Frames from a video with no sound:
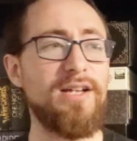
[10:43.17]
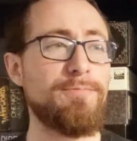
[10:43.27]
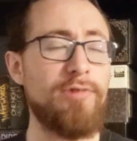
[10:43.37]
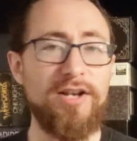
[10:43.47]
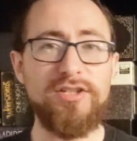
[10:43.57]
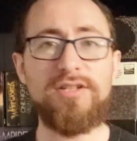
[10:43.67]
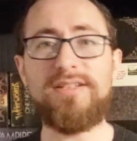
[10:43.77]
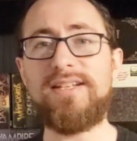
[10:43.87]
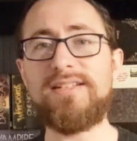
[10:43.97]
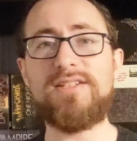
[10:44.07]
Project
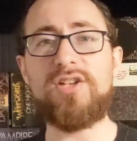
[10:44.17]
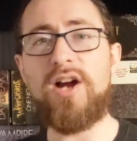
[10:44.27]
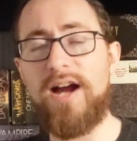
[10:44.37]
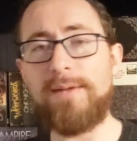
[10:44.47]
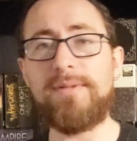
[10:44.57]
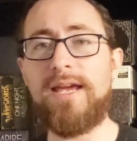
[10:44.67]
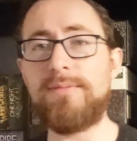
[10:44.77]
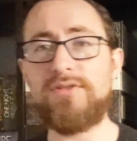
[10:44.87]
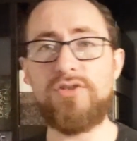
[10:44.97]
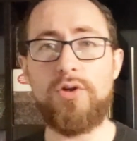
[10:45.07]
Elite is a timed
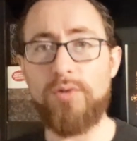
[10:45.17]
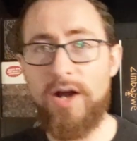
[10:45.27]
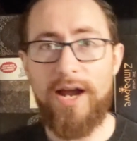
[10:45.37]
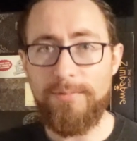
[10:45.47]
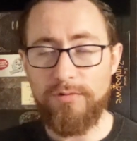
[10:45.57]
game, so there's no time